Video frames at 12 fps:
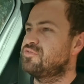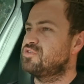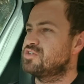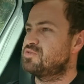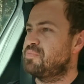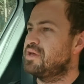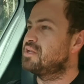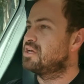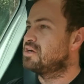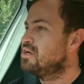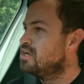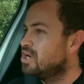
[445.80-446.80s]
if you're
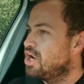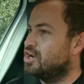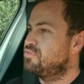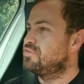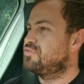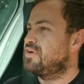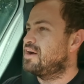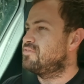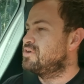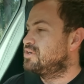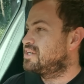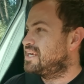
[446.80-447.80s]
spending over
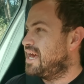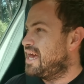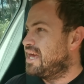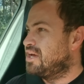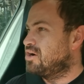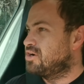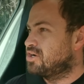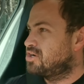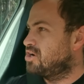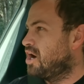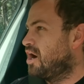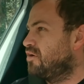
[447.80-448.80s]
500K on a
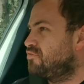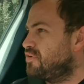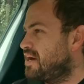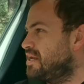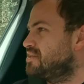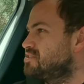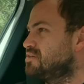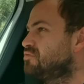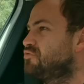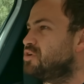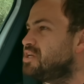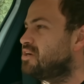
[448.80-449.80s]
car, financing
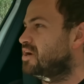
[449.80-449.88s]
40